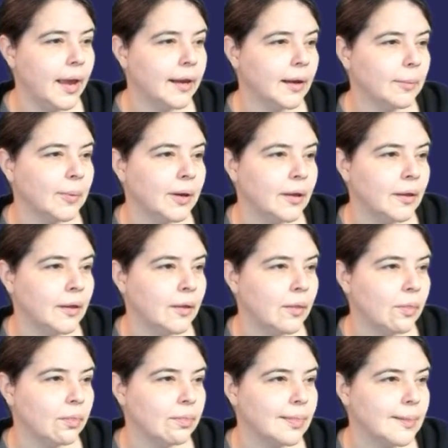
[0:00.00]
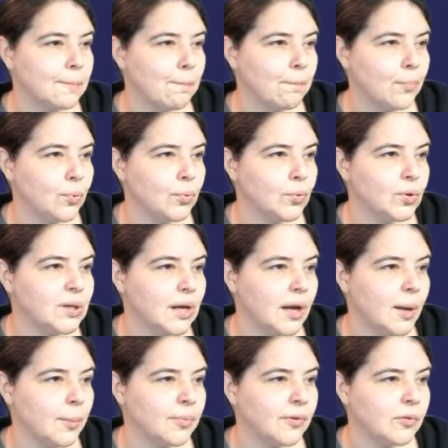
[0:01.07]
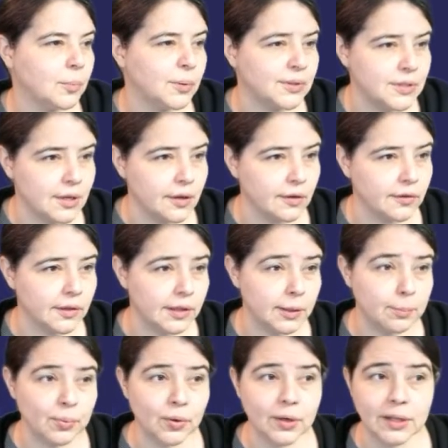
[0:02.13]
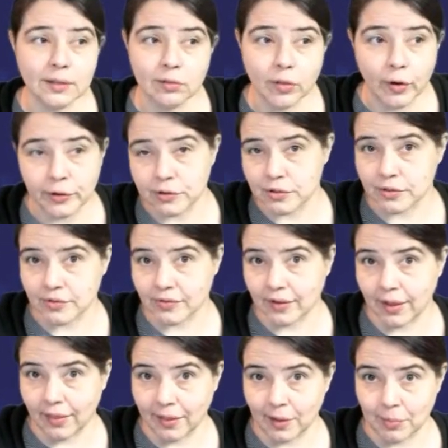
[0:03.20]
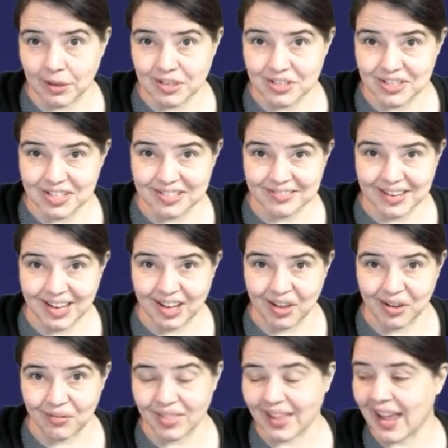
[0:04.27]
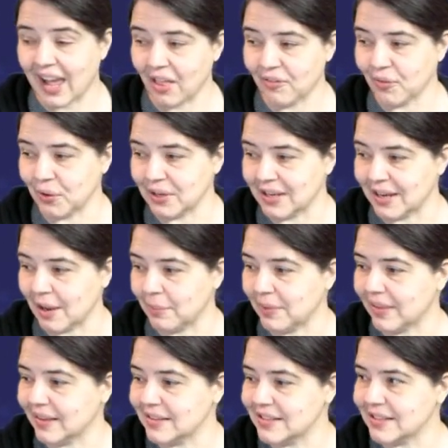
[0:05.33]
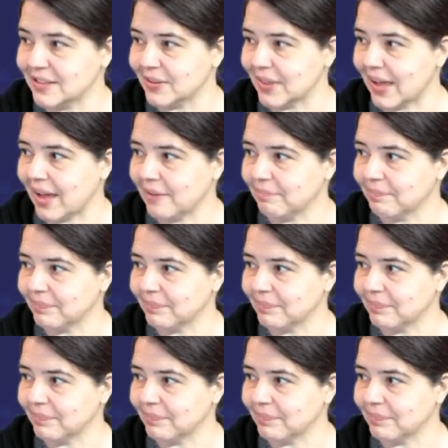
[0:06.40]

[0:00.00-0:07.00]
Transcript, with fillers: and I'm going to put up this particularly pretty larger scale image of the California Nebula to do that.